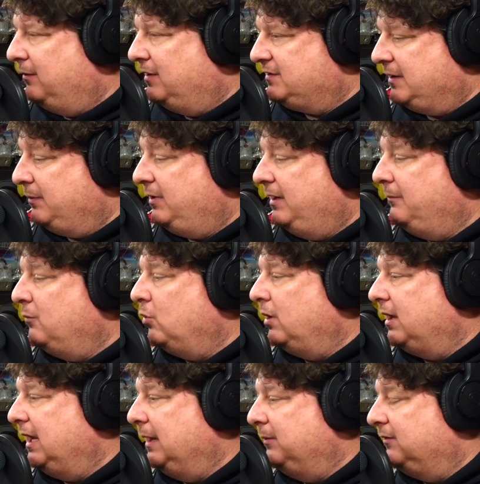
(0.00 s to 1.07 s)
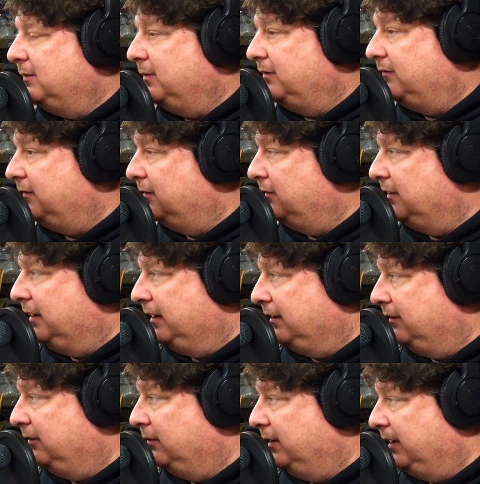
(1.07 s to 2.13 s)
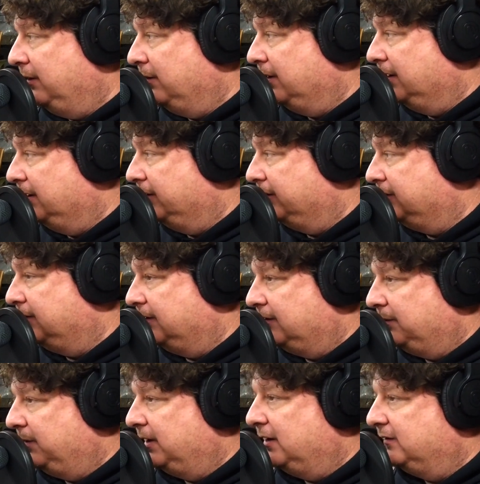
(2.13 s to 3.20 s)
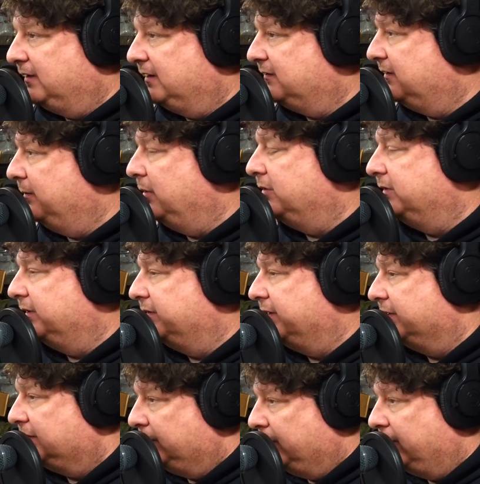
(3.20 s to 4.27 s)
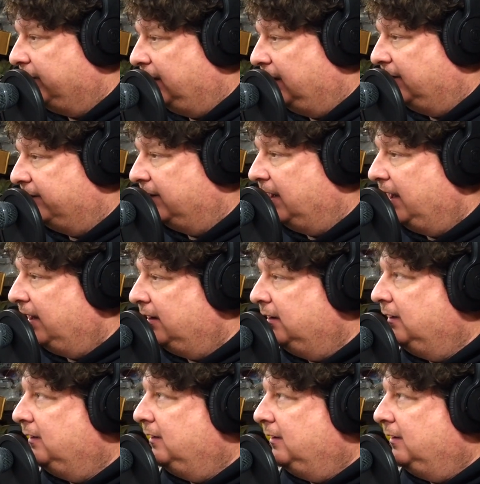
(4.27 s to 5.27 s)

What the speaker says: that much. I play more games on my phone than I can do anywhere else, just because that's the most accessible thing I've got.